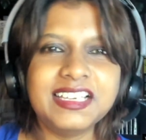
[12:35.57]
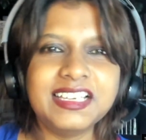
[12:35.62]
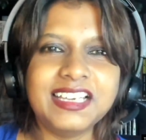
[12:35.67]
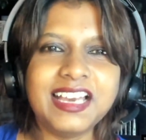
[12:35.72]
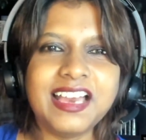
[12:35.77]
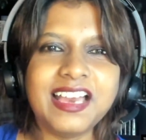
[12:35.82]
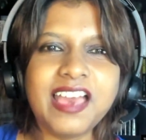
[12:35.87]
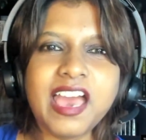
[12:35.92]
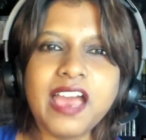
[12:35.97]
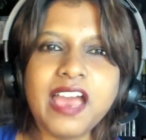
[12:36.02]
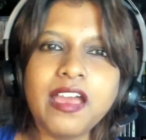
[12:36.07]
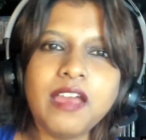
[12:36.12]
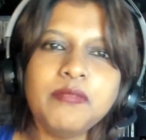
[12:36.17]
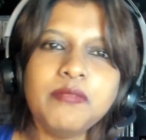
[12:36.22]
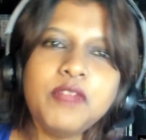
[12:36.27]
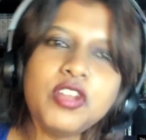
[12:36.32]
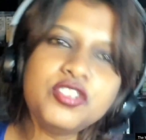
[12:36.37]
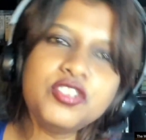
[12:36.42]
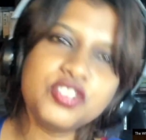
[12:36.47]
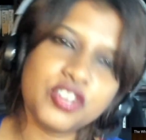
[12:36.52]
I'm
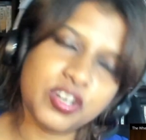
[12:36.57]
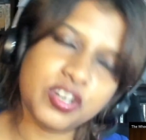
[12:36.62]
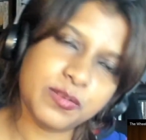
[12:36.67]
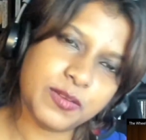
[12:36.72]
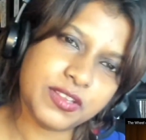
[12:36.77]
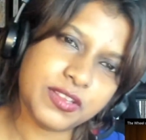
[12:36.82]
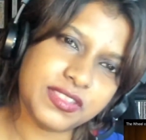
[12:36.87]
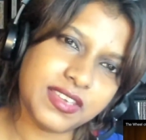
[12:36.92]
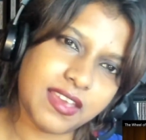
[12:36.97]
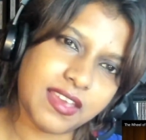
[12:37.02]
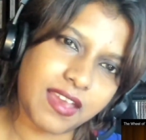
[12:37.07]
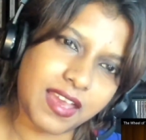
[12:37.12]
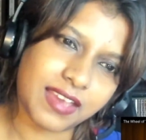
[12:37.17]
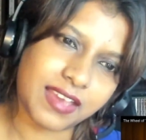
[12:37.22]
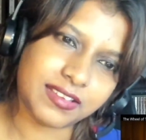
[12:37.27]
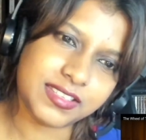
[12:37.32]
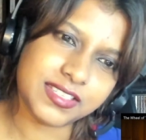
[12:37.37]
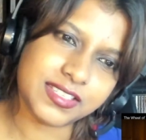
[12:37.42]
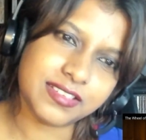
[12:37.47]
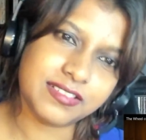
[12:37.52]
not sure about the
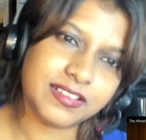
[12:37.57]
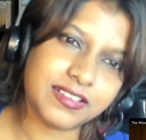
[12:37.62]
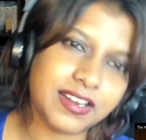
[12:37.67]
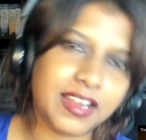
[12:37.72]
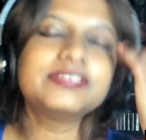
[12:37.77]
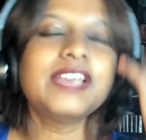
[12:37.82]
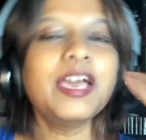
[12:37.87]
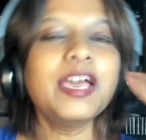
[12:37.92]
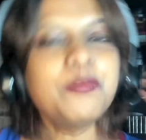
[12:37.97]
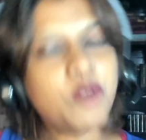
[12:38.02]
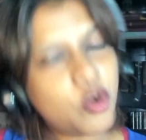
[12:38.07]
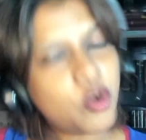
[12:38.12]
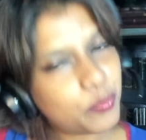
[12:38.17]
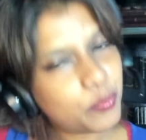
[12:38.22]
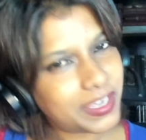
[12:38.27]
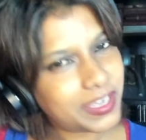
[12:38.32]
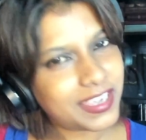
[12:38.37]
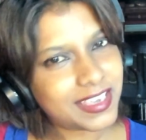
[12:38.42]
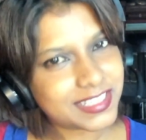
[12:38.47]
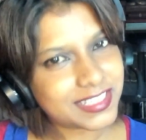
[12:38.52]
actor. I'm
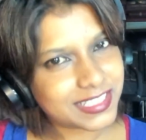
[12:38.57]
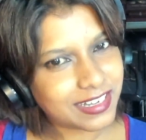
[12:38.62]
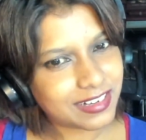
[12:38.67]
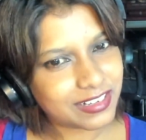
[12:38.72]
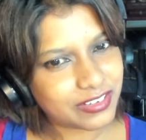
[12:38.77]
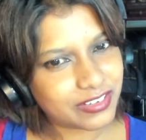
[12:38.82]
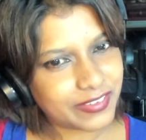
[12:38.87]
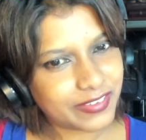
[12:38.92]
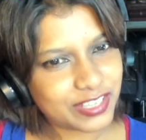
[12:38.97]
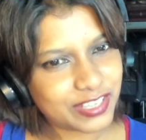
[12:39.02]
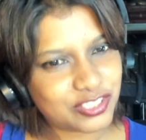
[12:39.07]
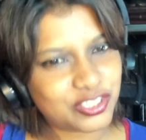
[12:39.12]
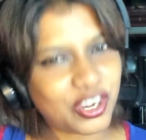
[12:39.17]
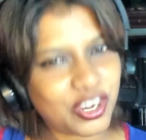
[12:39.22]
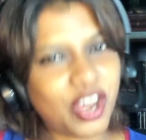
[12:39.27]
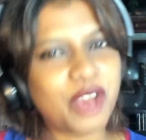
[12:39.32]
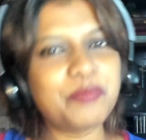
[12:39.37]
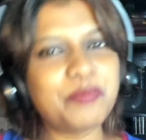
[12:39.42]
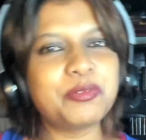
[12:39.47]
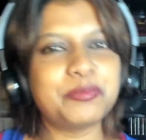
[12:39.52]
hoping he has done a great
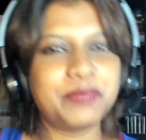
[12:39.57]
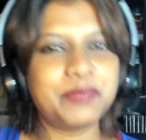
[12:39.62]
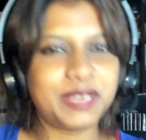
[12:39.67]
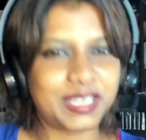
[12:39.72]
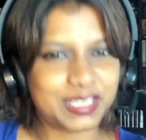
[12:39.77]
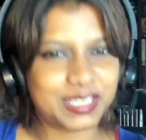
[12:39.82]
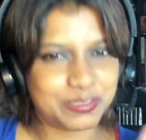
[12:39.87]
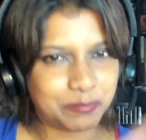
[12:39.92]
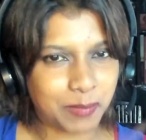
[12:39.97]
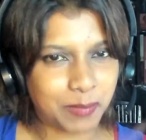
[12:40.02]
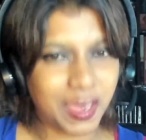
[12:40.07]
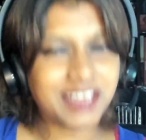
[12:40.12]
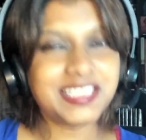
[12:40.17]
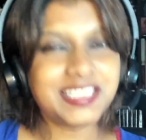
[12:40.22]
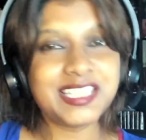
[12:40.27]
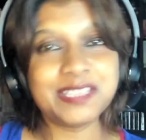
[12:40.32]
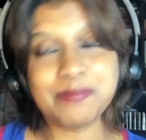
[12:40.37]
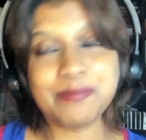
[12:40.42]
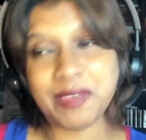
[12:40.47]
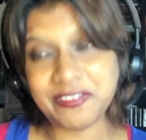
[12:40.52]
job, but Matt
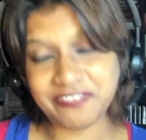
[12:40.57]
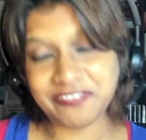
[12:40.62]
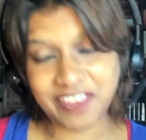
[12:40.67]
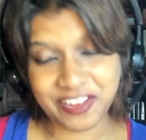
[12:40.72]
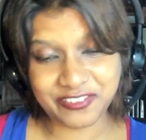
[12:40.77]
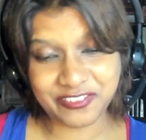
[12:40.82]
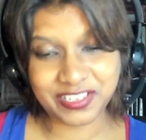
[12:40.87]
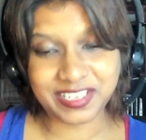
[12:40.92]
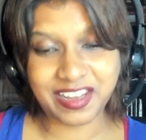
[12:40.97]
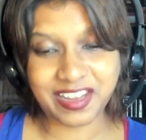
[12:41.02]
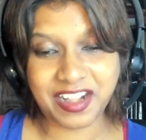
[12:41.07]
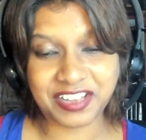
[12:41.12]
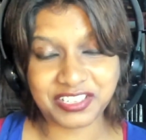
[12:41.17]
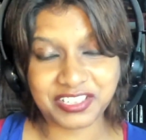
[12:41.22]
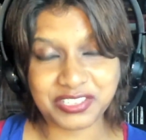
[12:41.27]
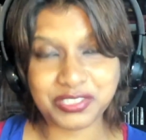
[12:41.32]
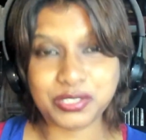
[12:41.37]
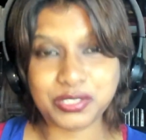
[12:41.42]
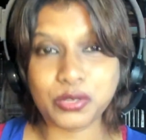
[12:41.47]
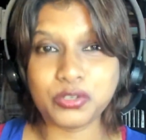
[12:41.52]
is my favorite
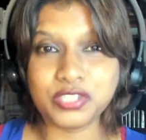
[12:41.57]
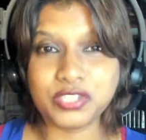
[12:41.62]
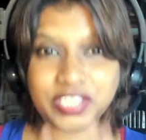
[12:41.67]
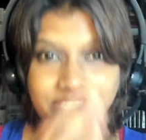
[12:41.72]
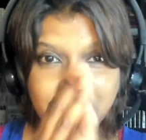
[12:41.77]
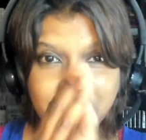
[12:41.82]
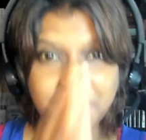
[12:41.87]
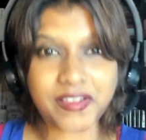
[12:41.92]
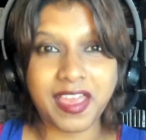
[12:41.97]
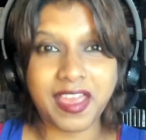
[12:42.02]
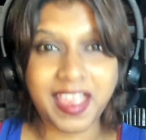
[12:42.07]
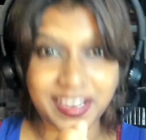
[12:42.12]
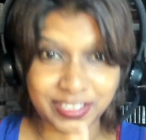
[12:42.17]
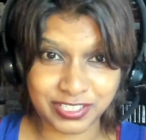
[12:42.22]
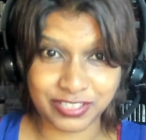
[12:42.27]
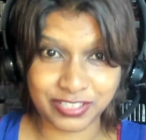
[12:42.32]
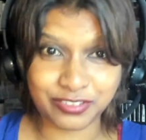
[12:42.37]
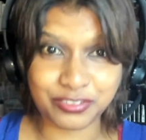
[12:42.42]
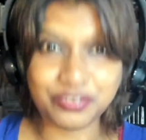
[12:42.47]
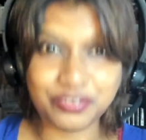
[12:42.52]
character. So, dear
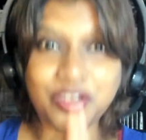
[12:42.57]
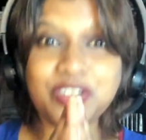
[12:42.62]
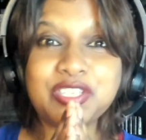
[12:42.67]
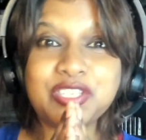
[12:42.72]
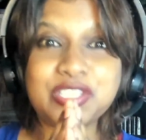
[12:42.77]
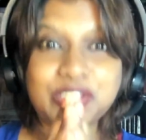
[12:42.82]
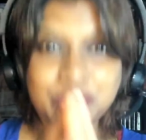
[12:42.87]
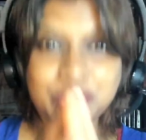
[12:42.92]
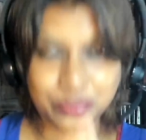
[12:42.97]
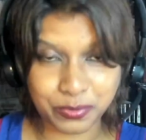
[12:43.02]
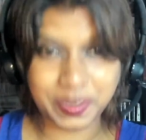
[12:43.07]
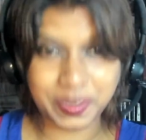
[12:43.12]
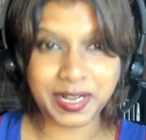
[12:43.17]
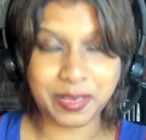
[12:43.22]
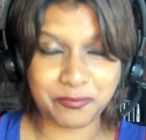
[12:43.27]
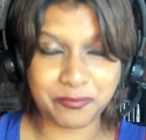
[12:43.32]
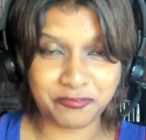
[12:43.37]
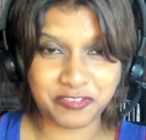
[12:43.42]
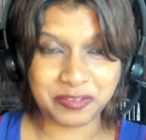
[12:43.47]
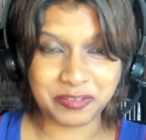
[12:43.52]
actor, do not screw it
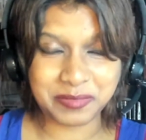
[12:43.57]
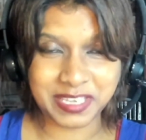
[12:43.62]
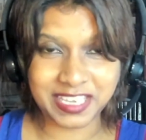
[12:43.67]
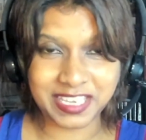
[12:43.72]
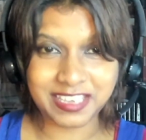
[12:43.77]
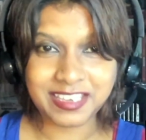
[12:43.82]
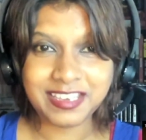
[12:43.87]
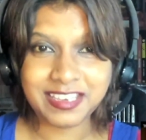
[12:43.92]
up for me.